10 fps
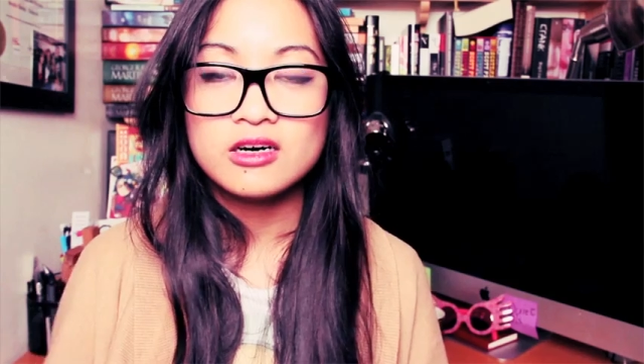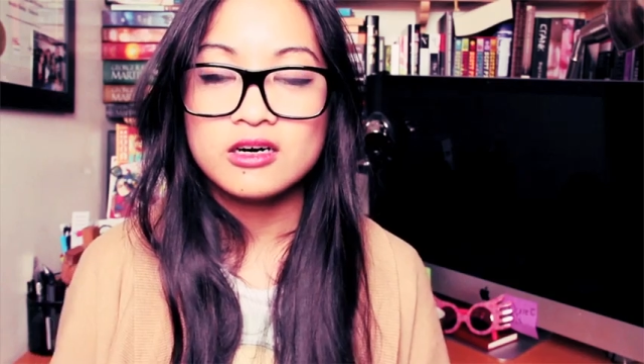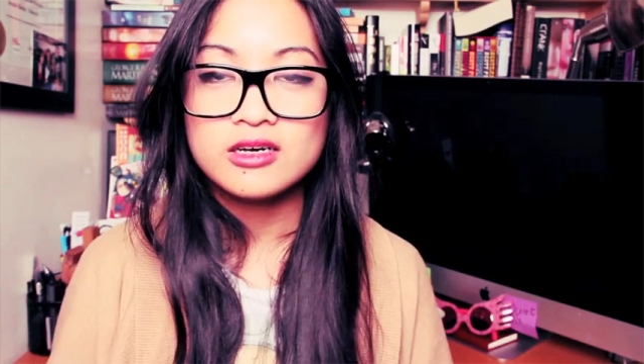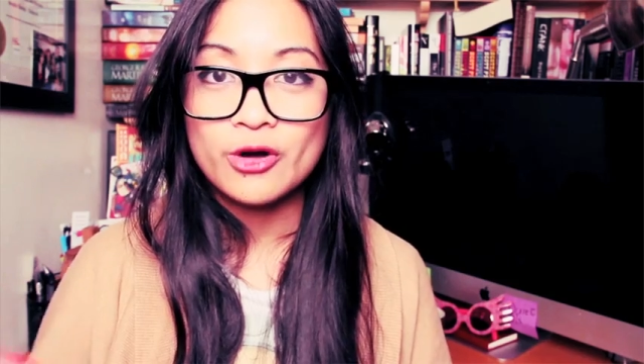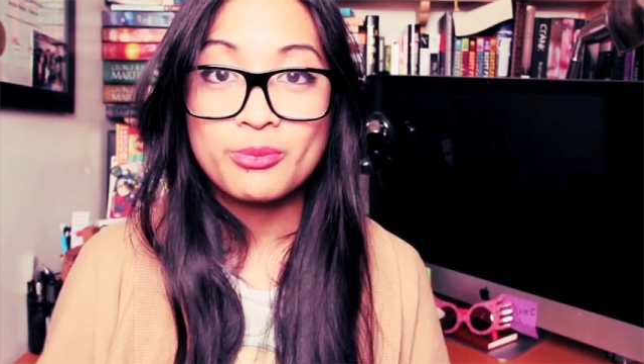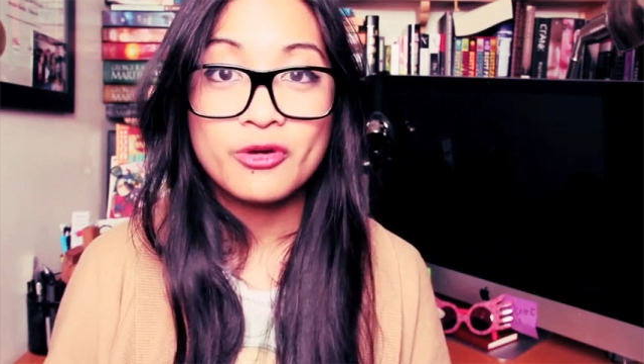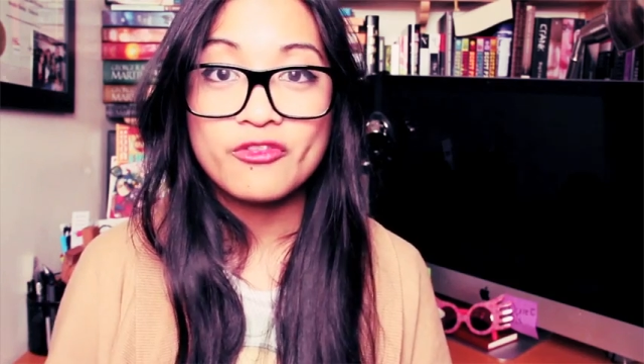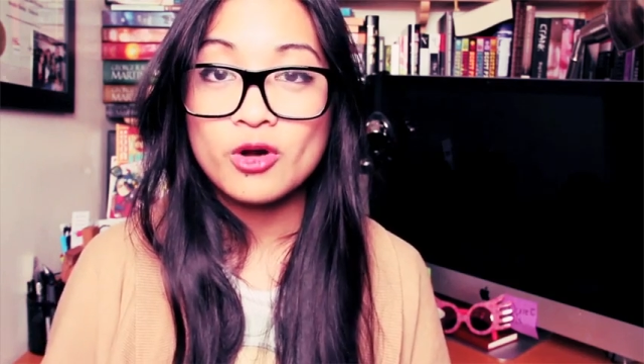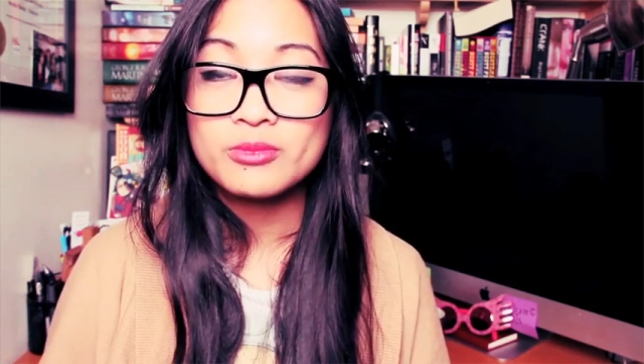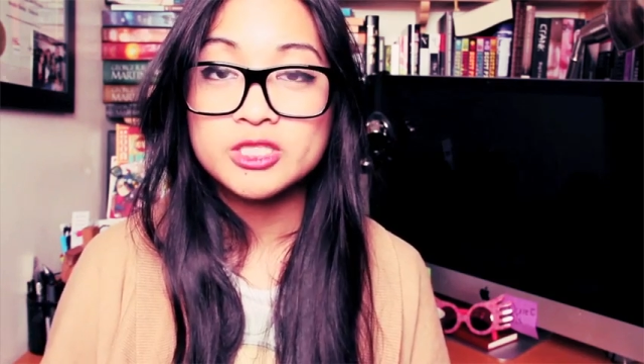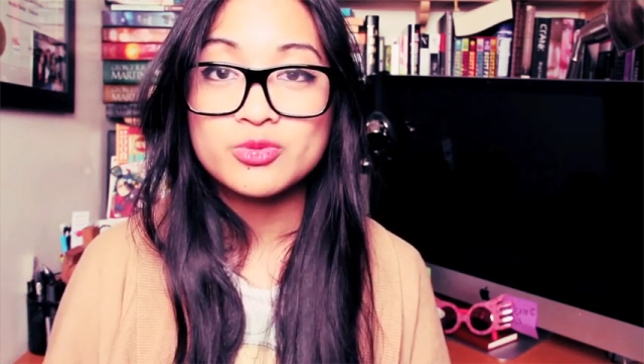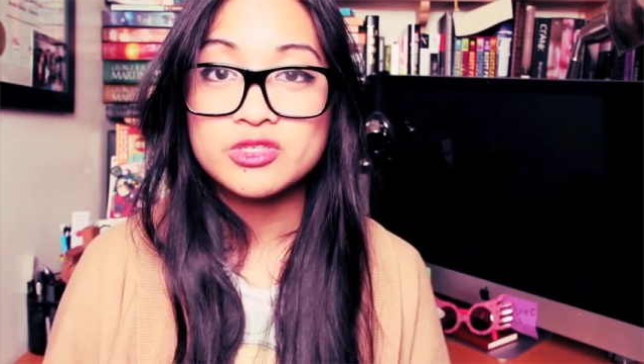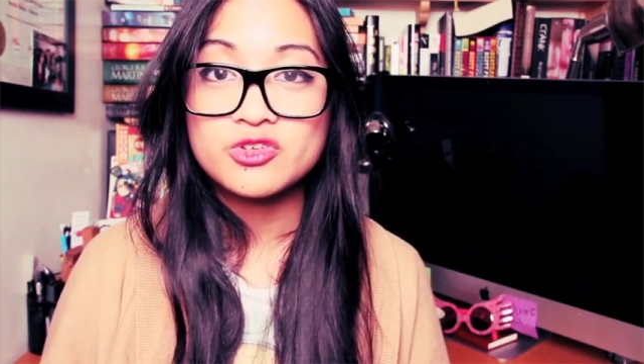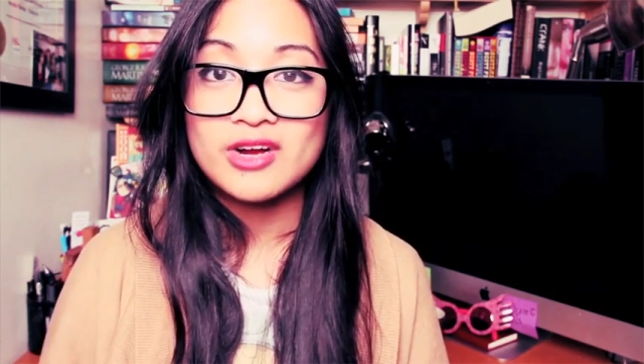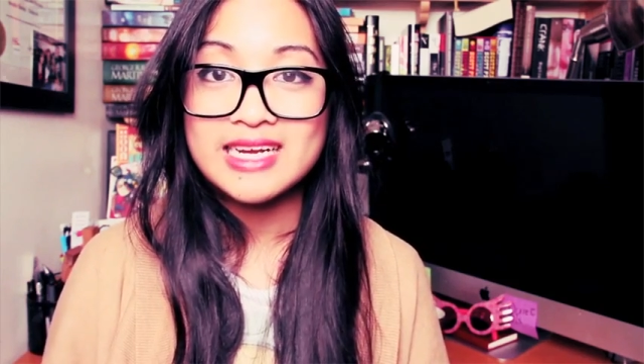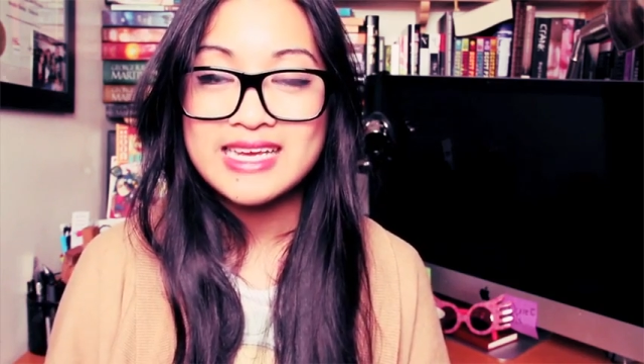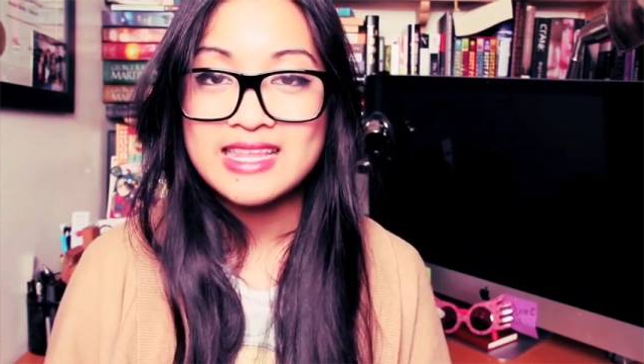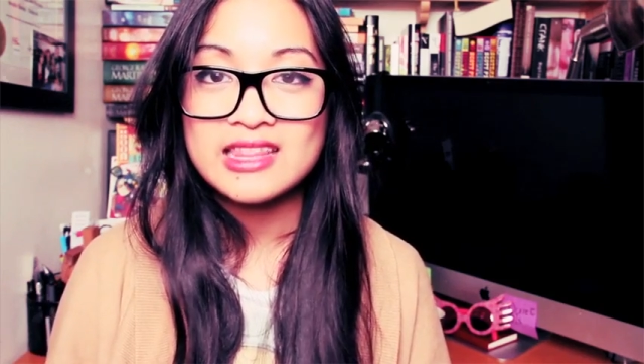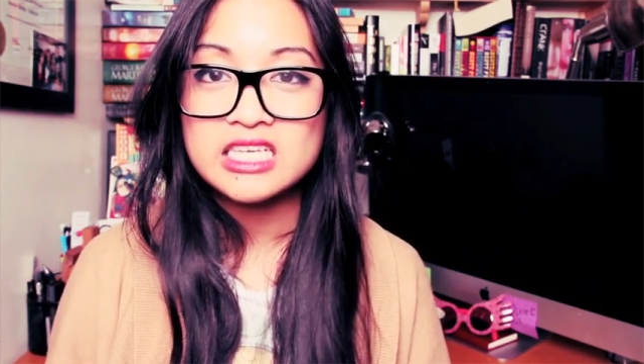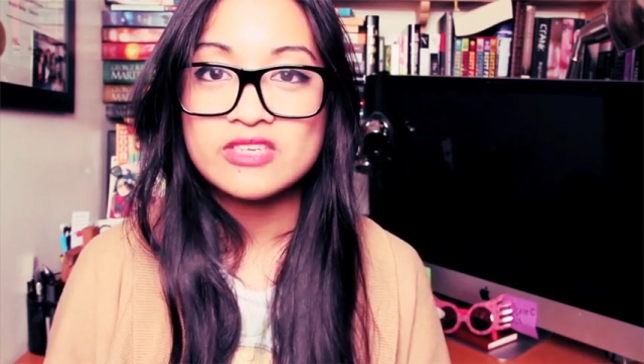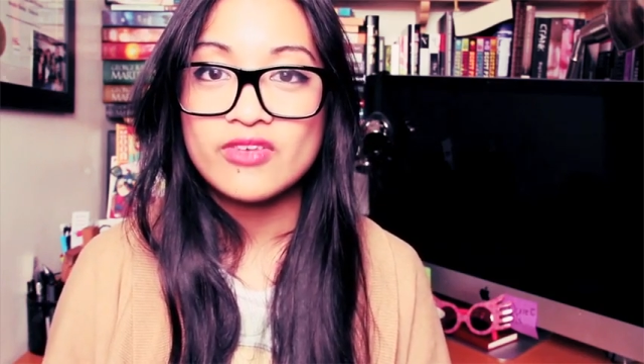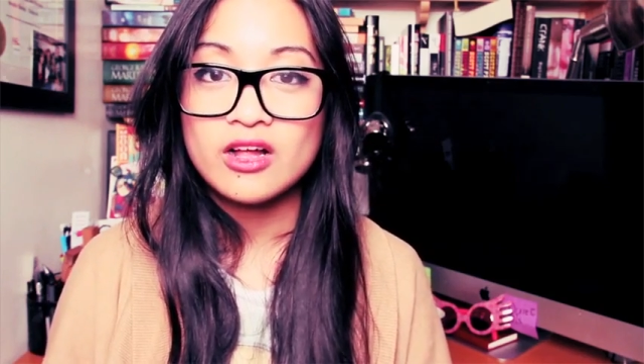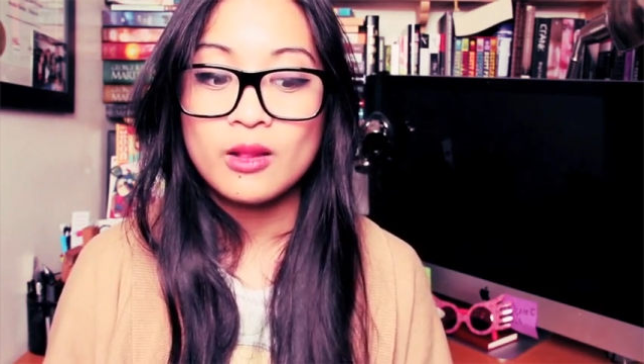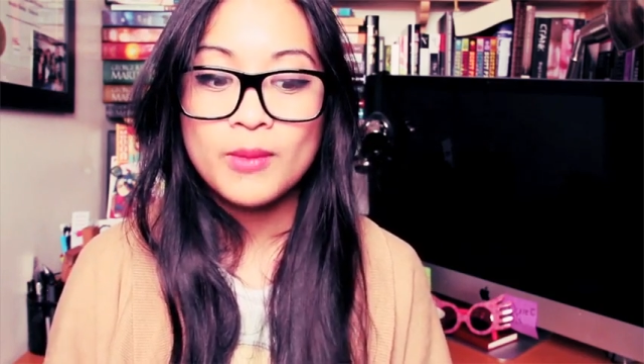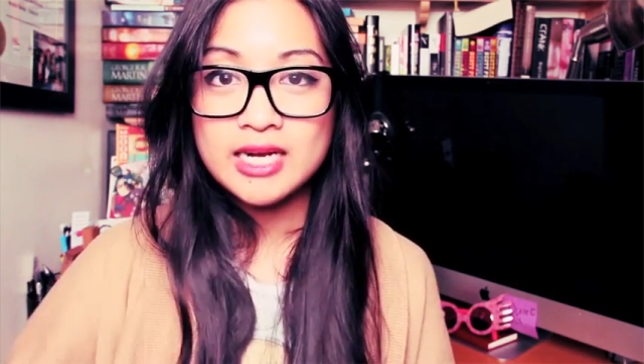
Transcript: oh, her performance was great in this film.